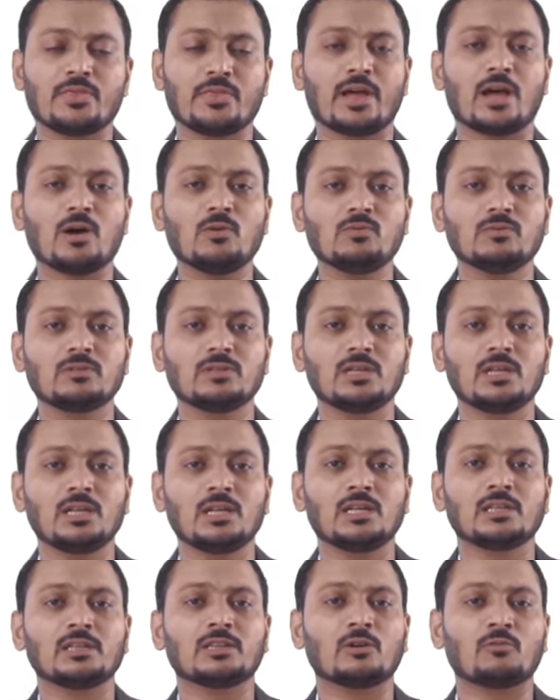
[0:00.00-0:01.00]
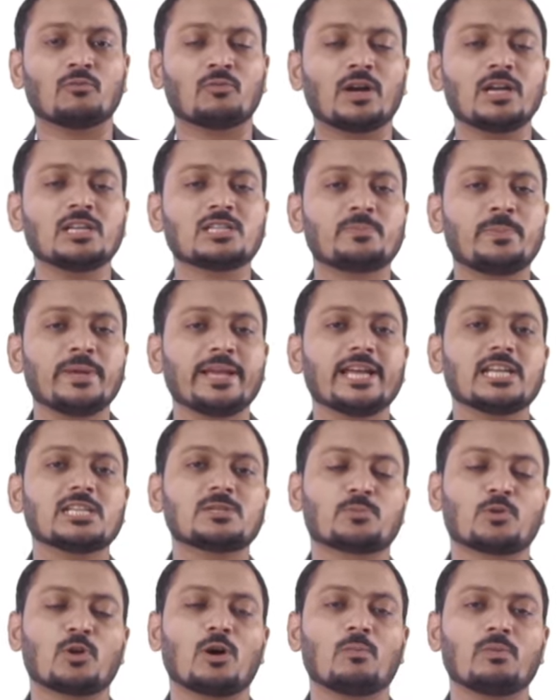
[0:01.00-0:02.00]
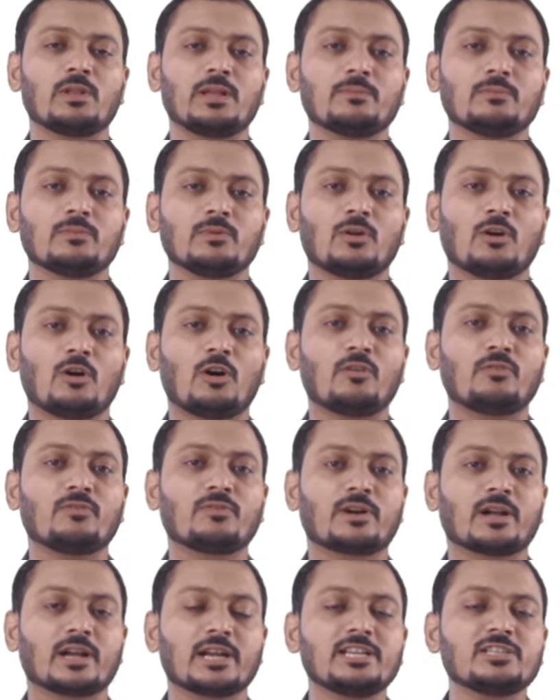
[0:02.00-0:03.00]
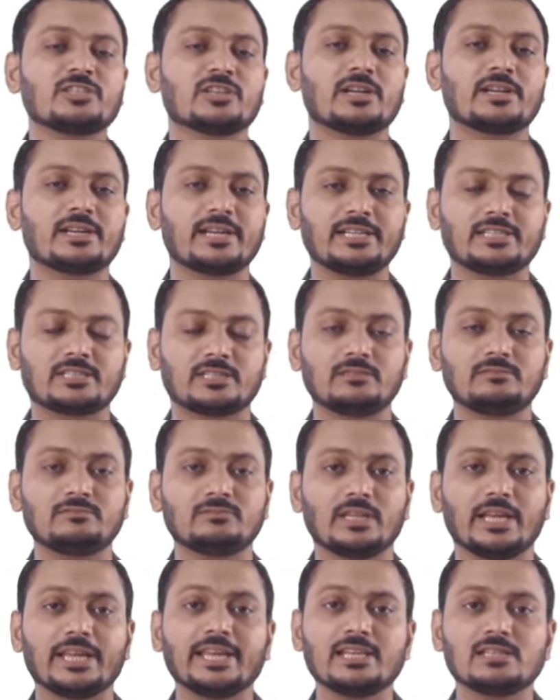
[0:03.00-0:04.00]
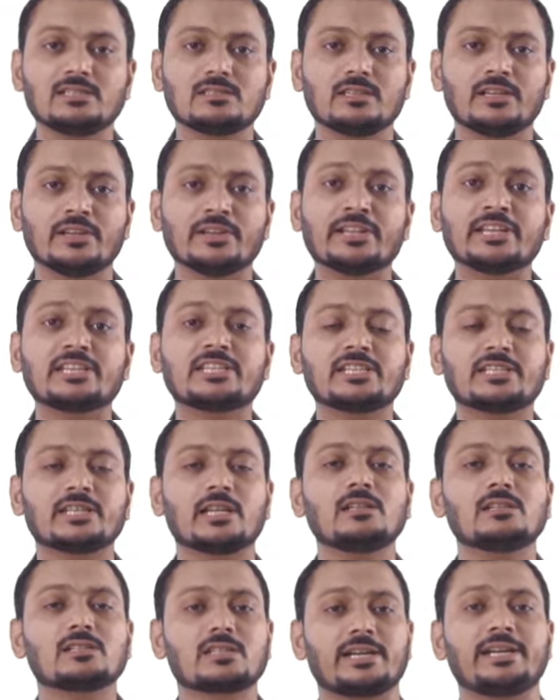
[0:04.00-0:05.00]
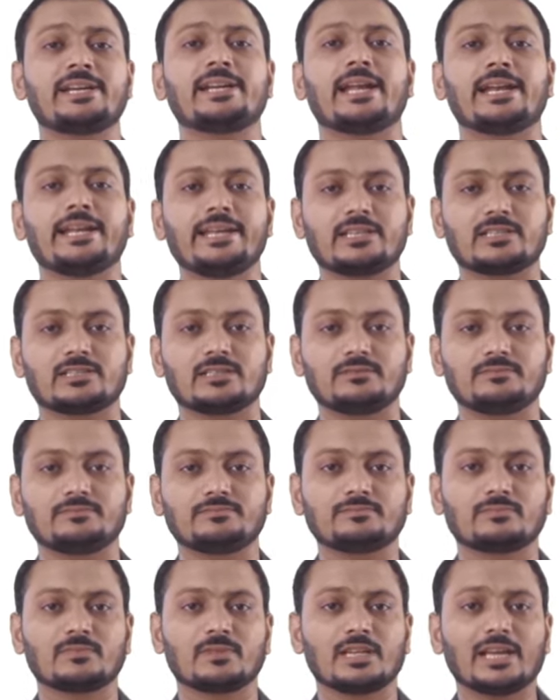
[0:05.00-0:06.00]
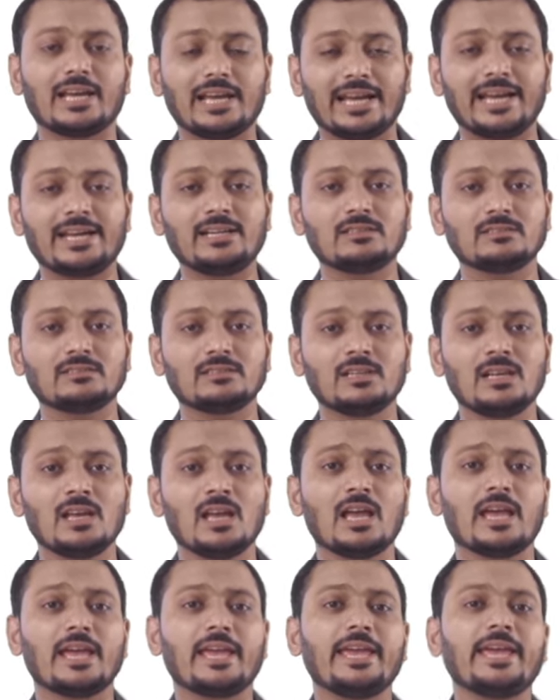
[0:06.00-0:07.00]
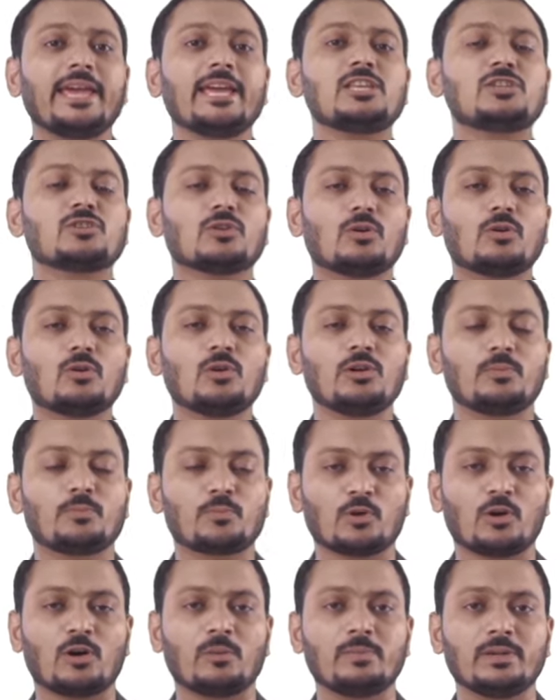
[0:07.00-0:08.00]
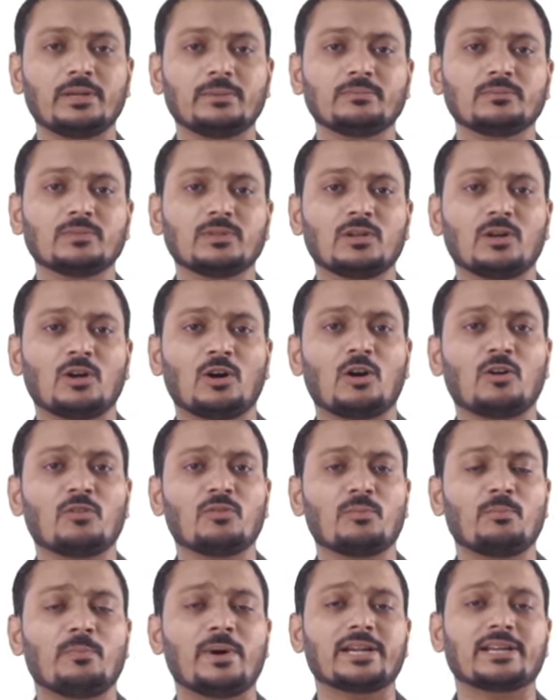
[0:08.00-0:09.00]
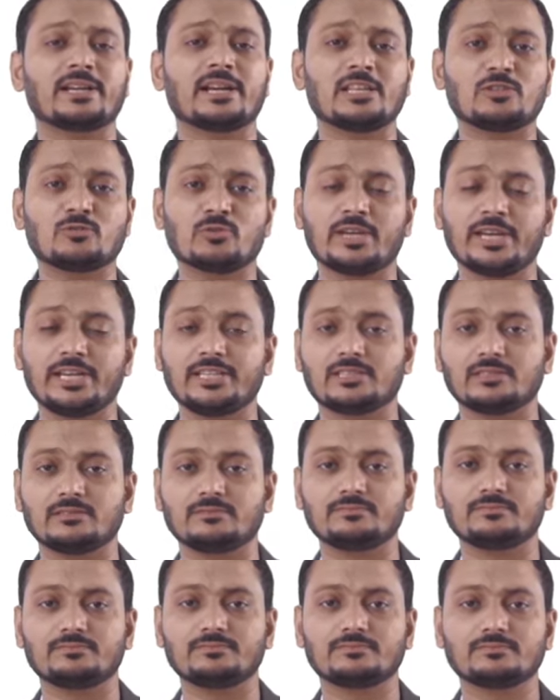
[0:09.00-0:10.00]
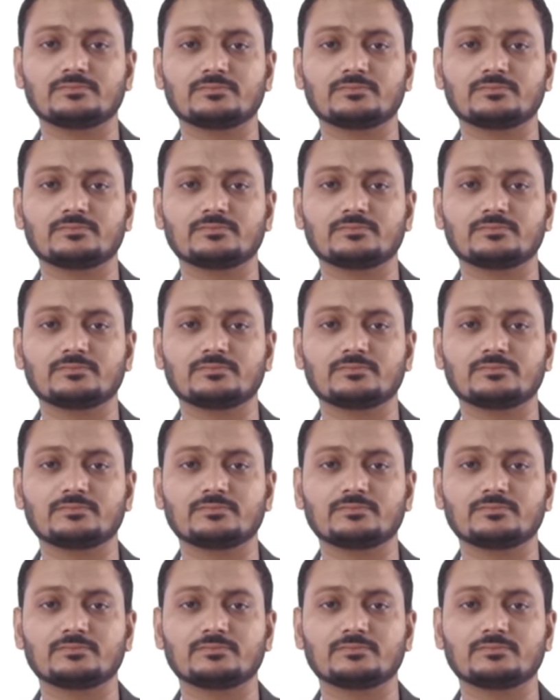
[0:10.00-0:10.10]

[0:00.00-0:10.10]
Now, the world's biggest problem of current generation is digital screen addiction and age-old problem of better education.